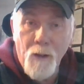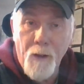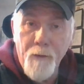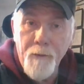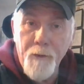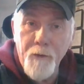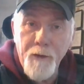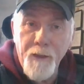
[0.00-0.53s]

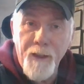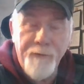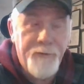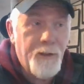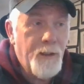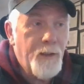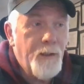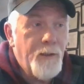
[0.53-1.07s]
And there you have it.
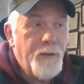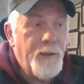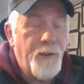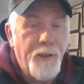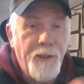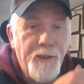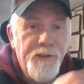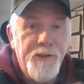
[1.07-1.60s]
Now
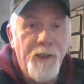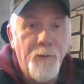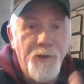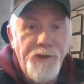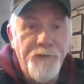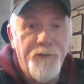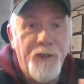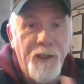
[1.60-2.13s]
the next time,
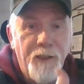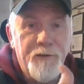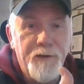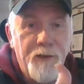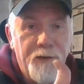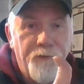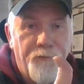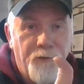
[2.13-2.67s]
once you've connected
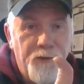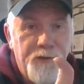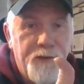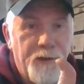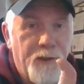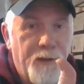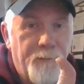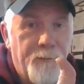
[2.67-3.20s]
it the first
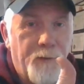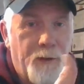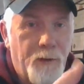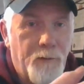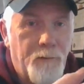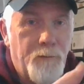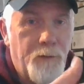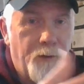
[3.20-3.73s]
time, uh,
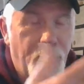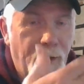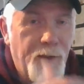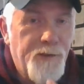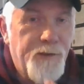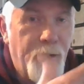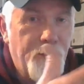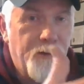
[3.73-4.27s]
the
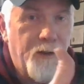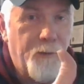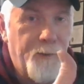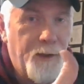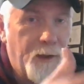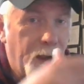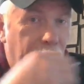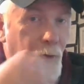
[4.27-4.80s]
next time is going to be
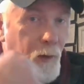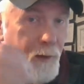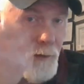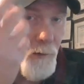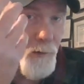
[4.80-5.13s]
a lot quicker.